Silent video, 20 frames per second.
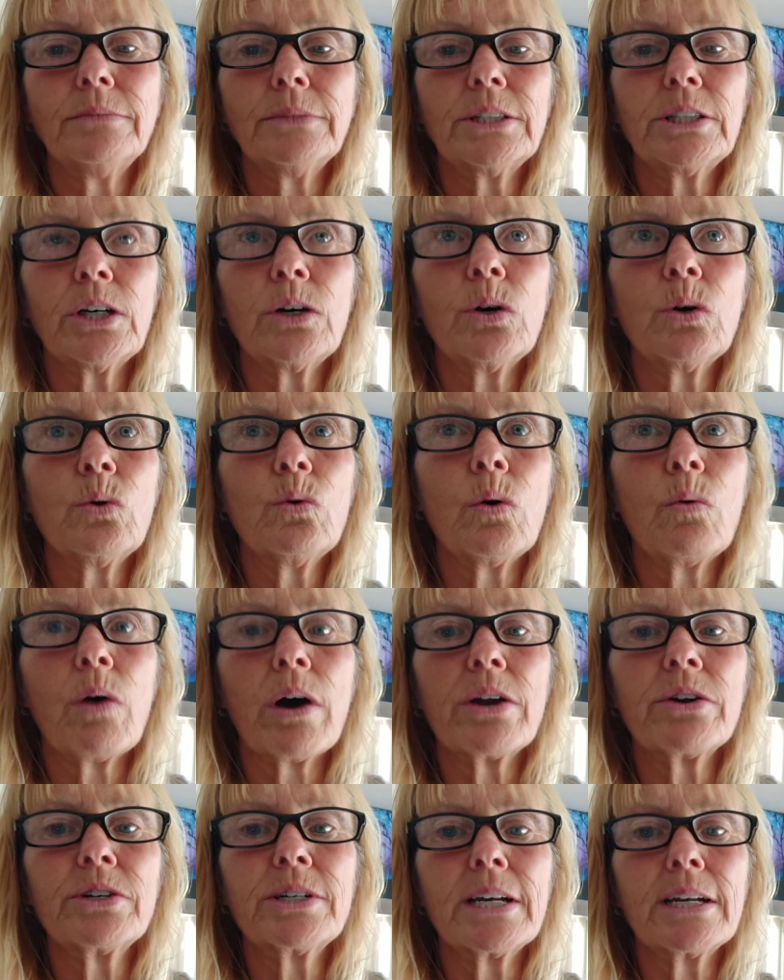So a
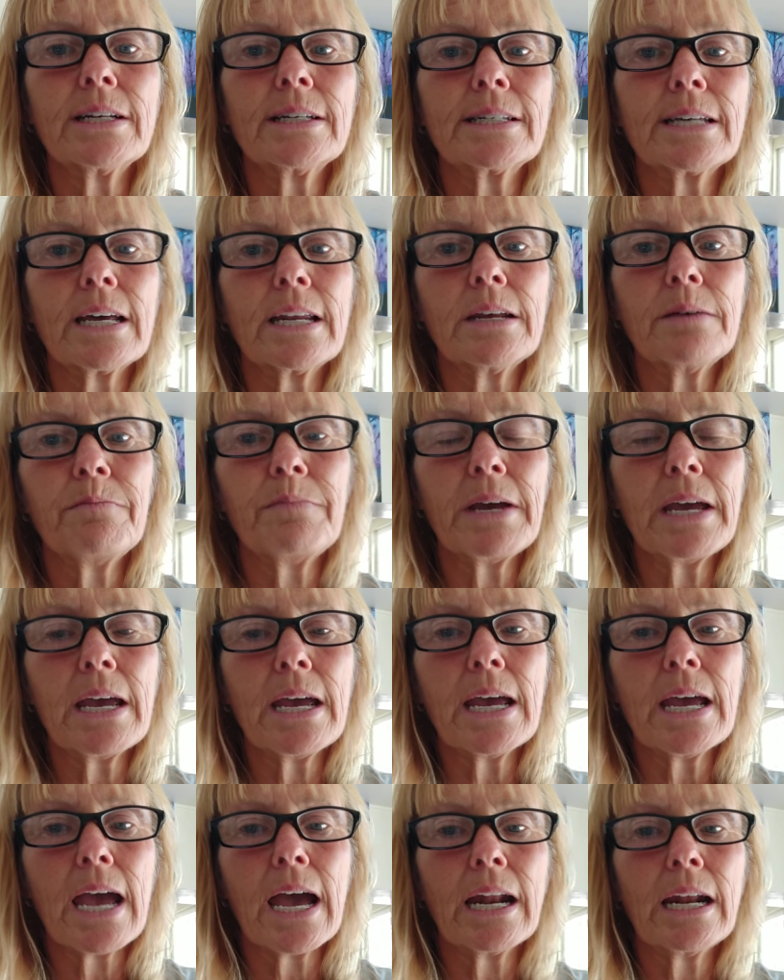watershed is going to
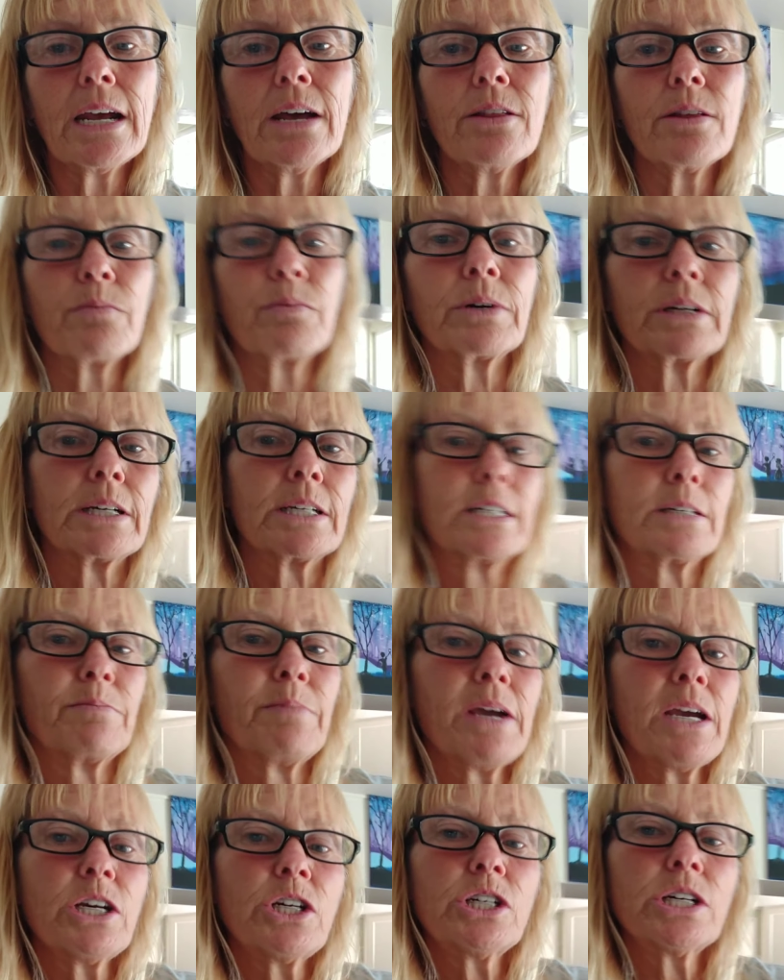be any of the
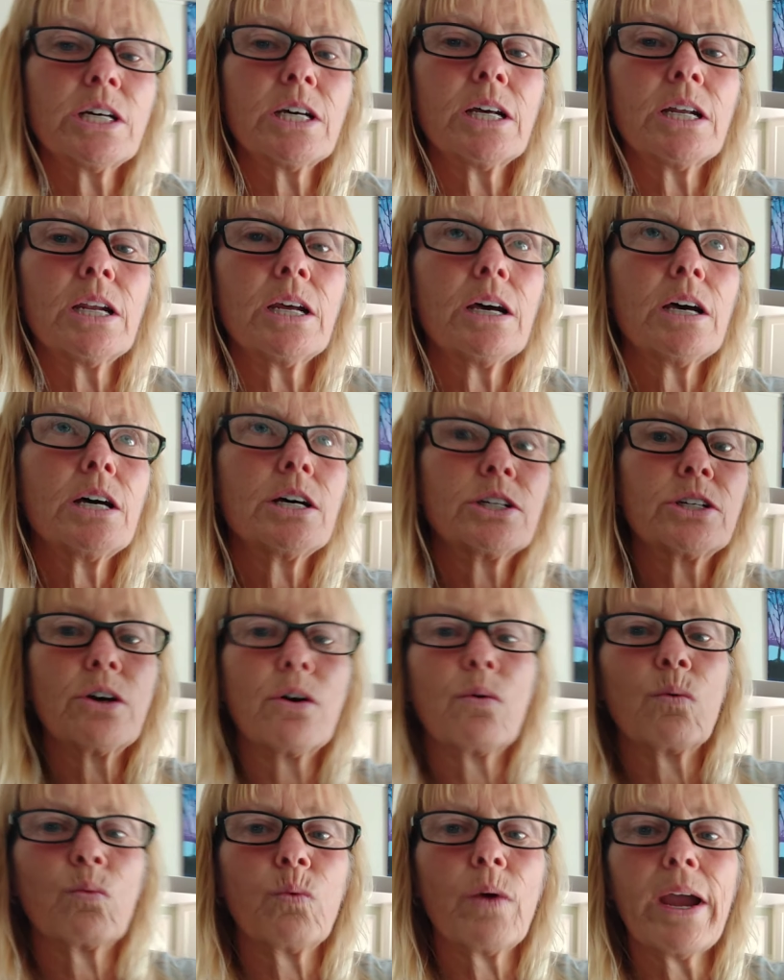participation,
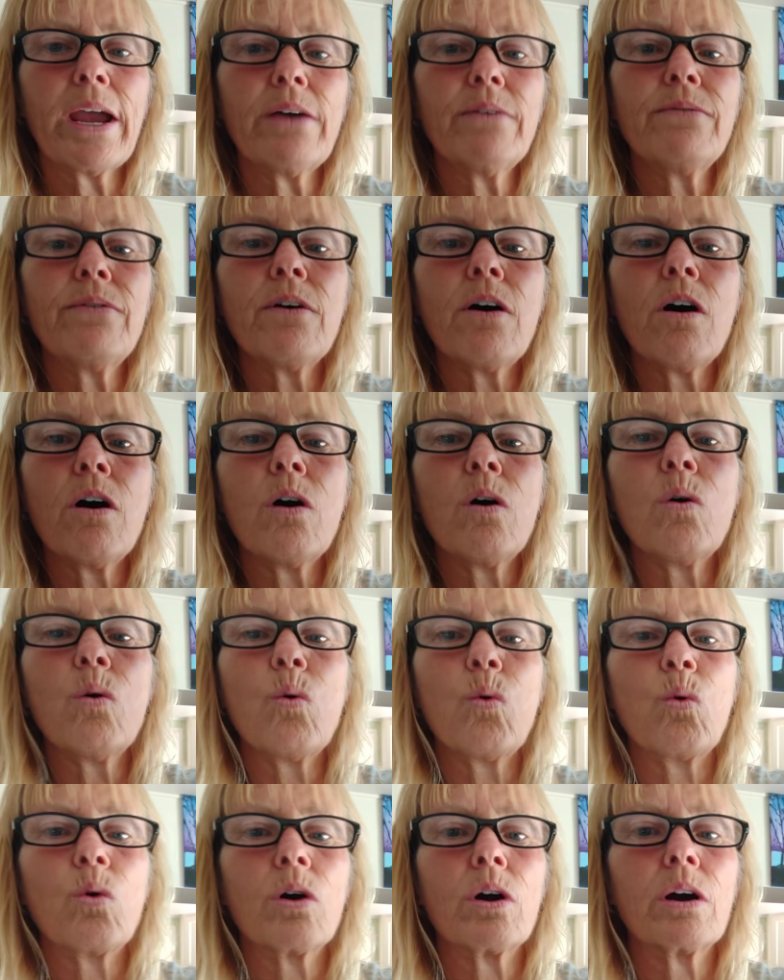so rainfall
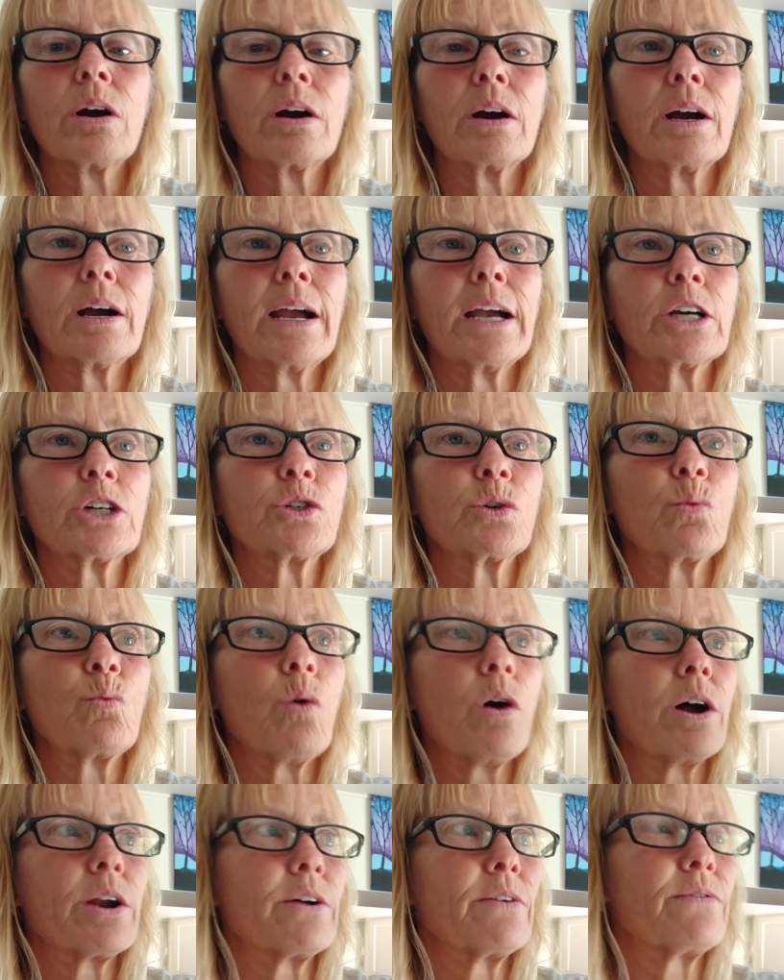or extra
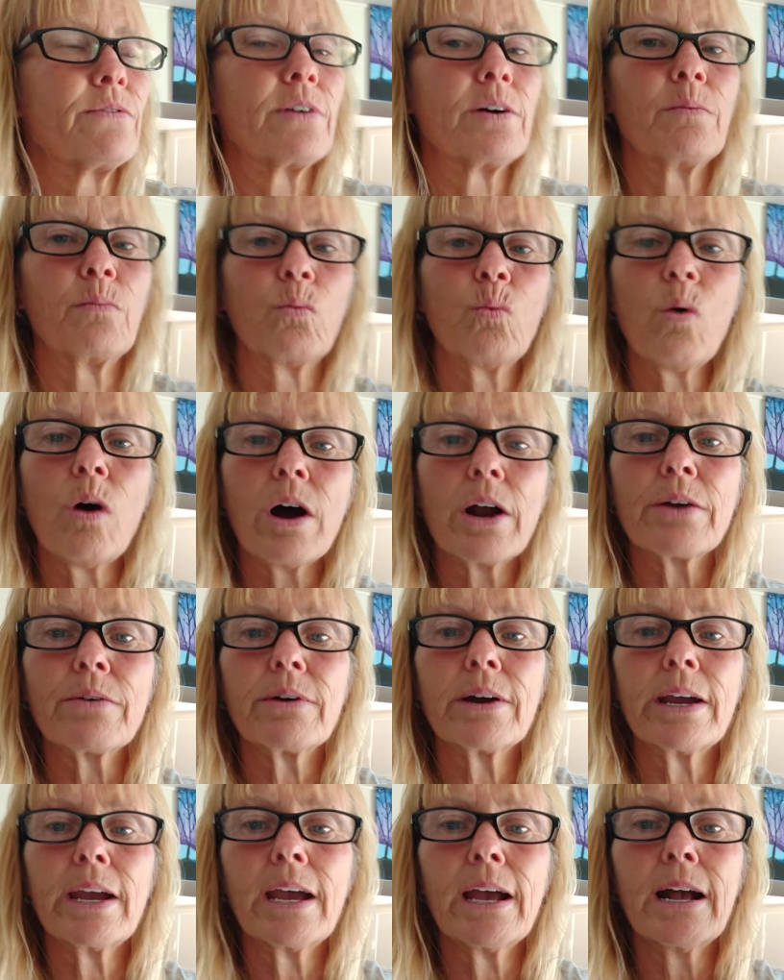water from
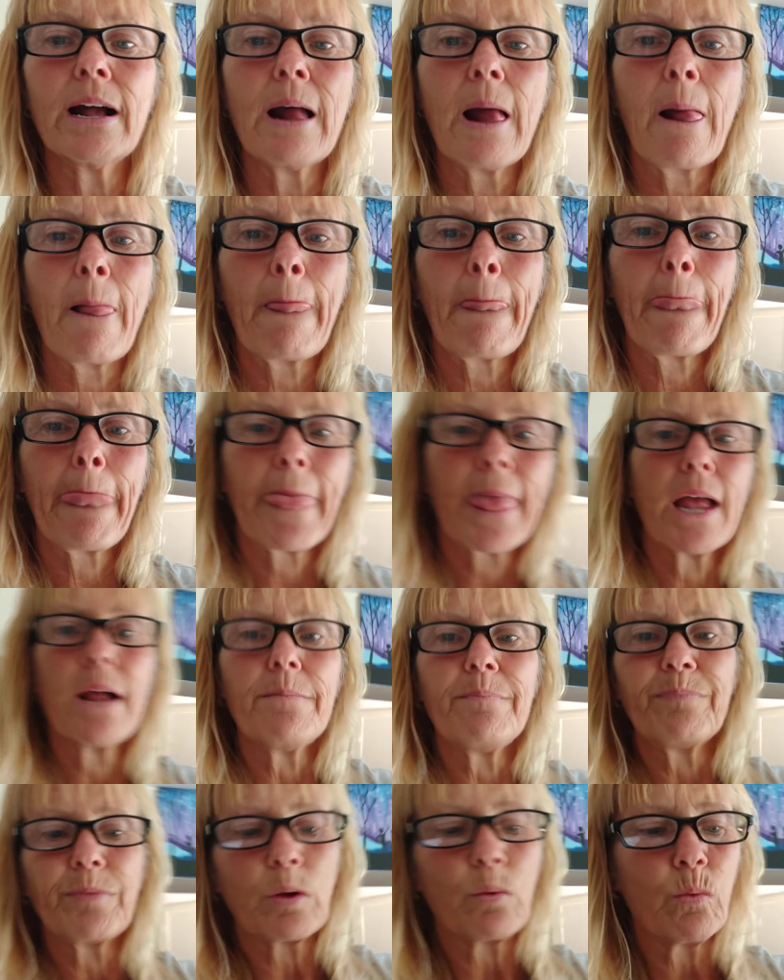watering,
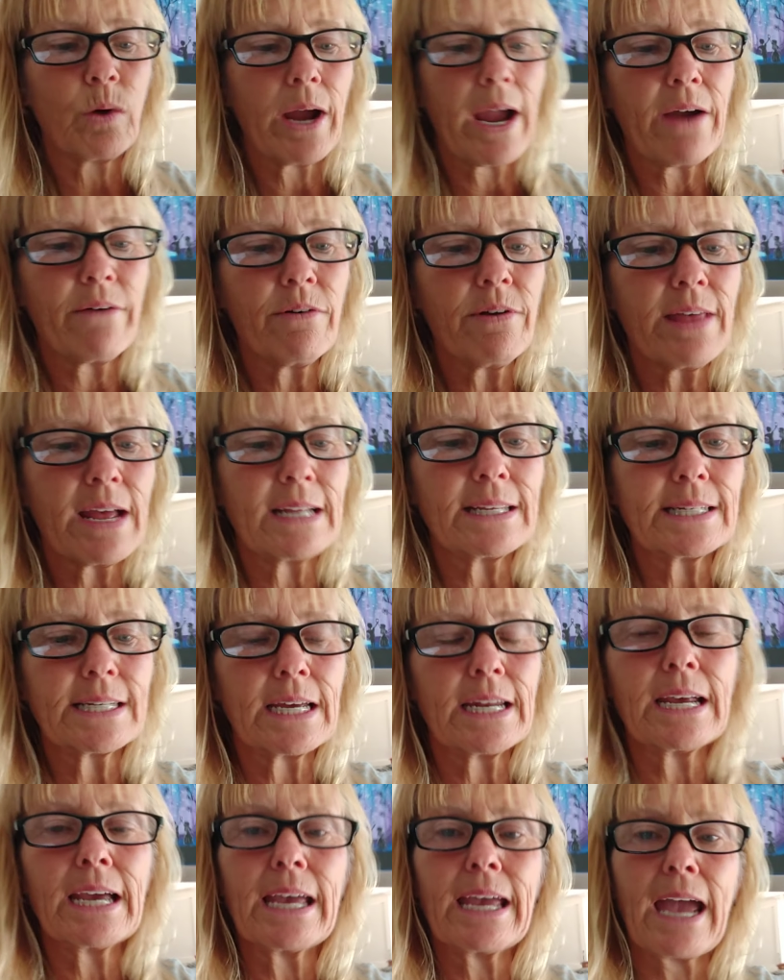wherever that's
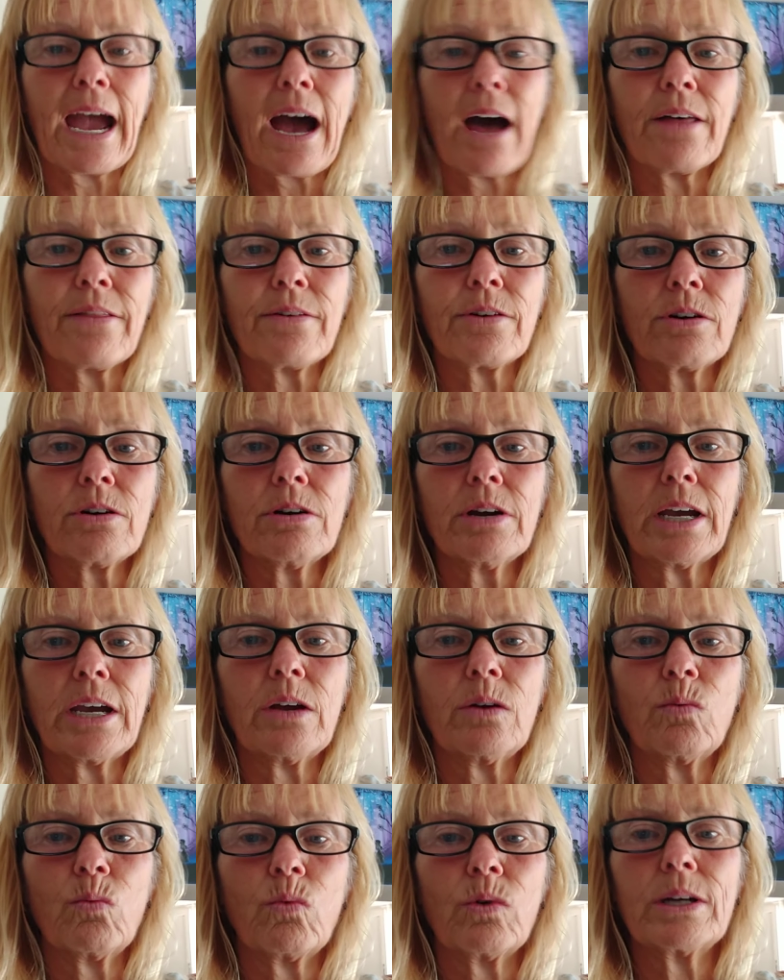going to gather
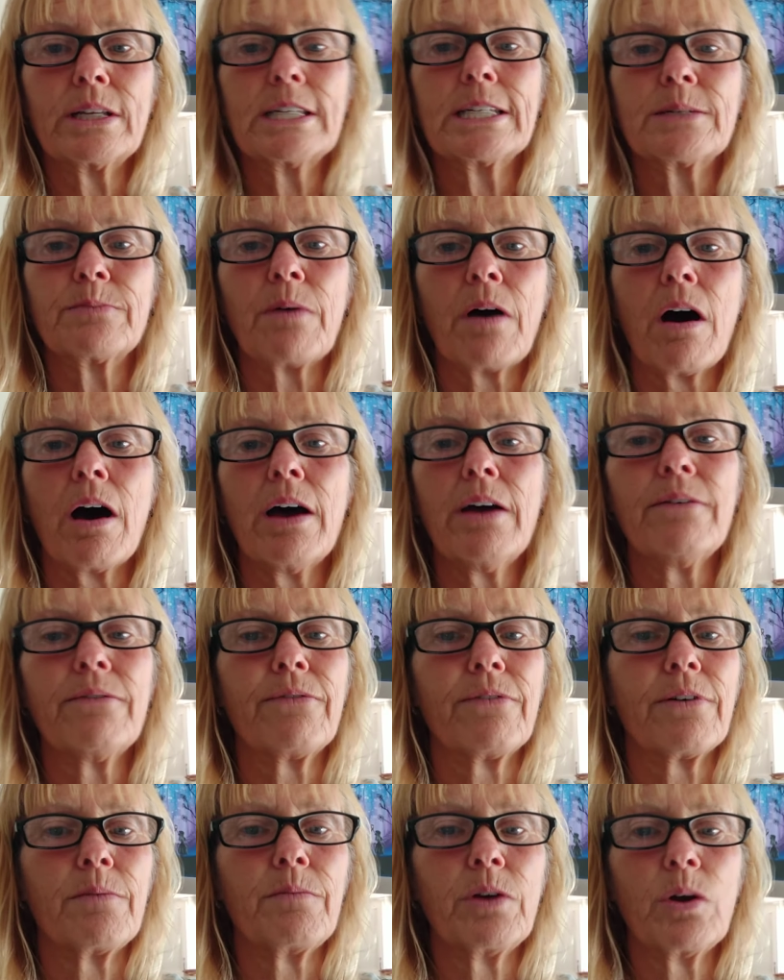in one spot
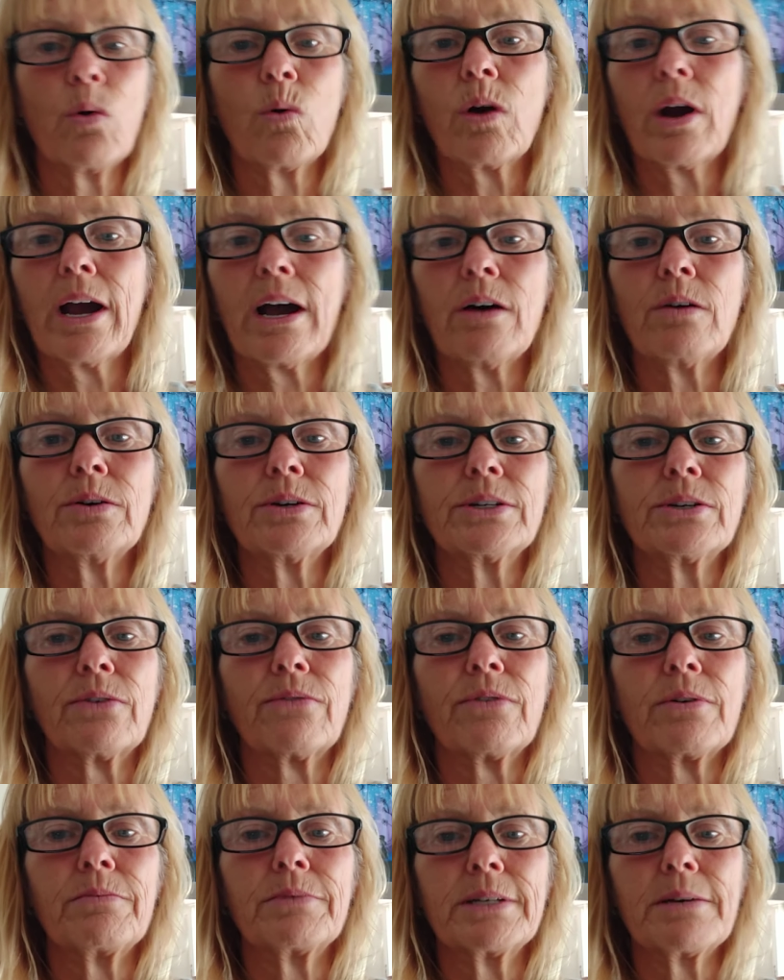from your house or
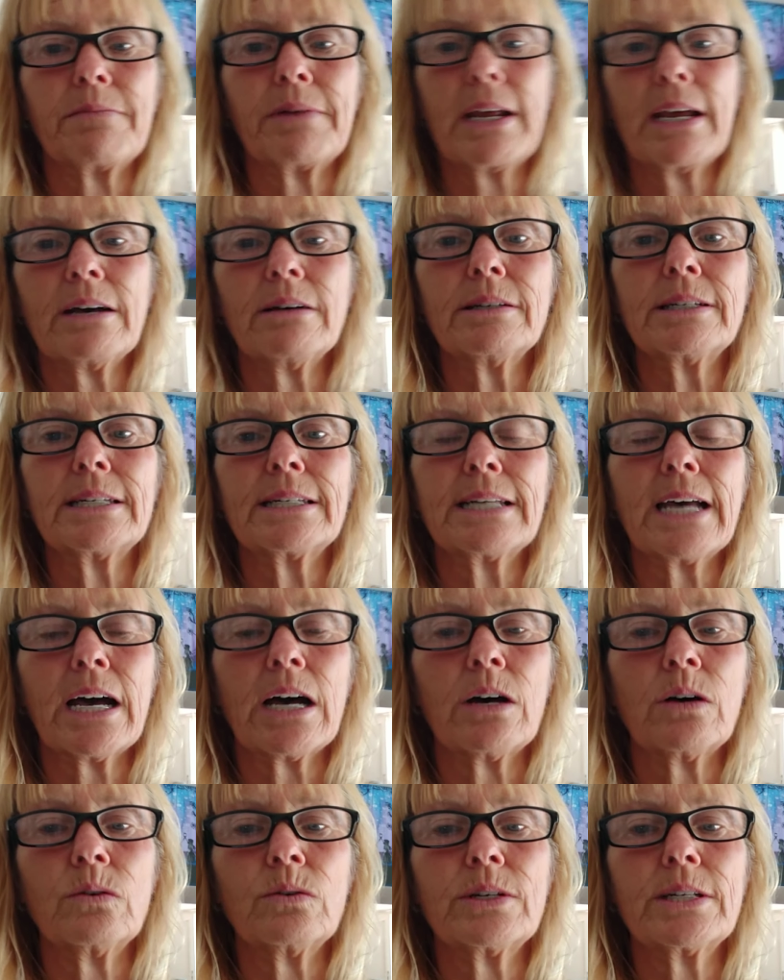from somebody else's
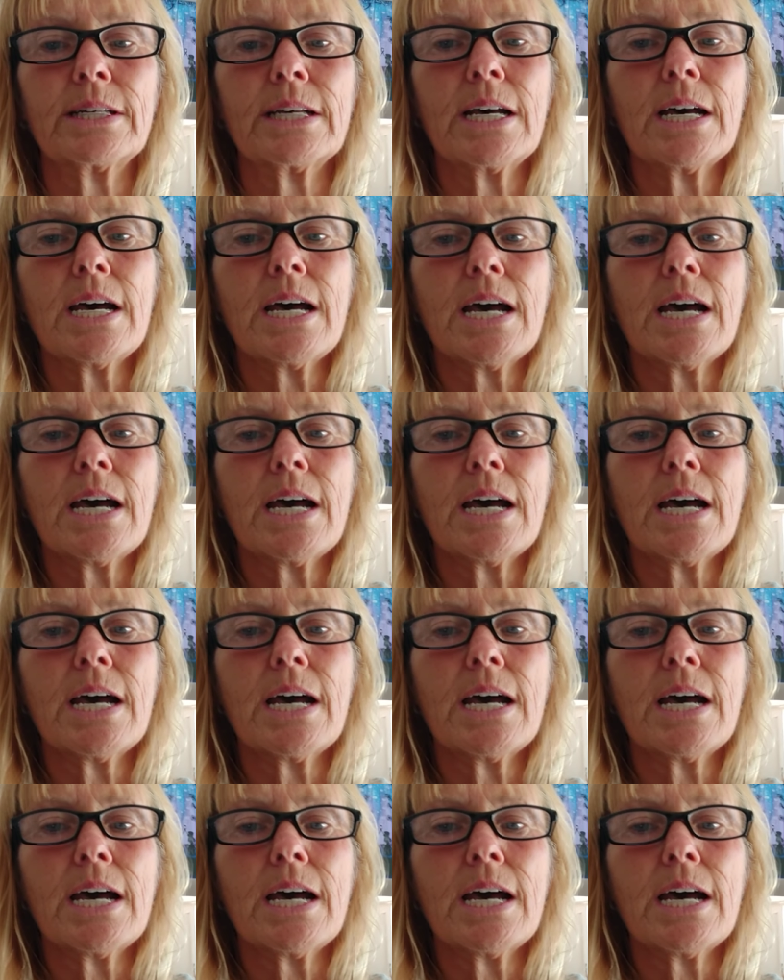house.